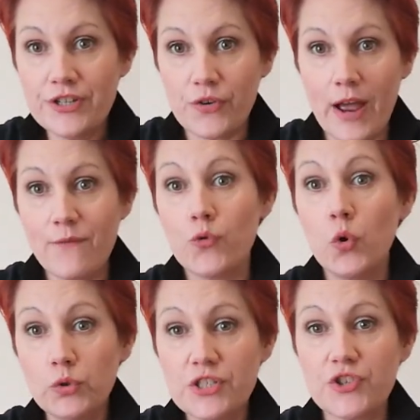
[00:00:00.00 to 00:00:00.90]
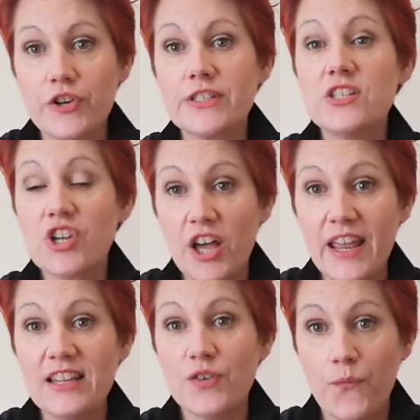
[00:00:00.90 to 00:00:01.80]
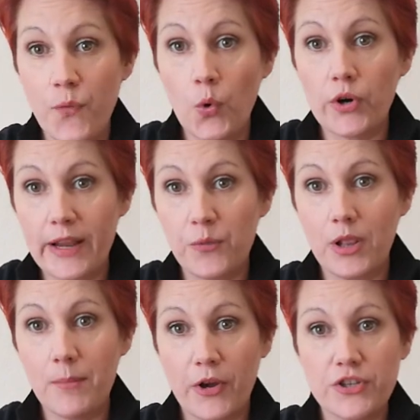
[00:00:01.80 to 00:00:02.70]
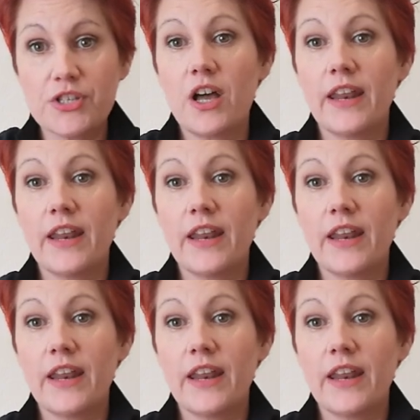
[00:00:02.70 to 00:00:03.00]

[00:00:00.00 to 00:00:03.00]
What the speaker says: So I've rolled a sausage, cut it into 4 equal amounts.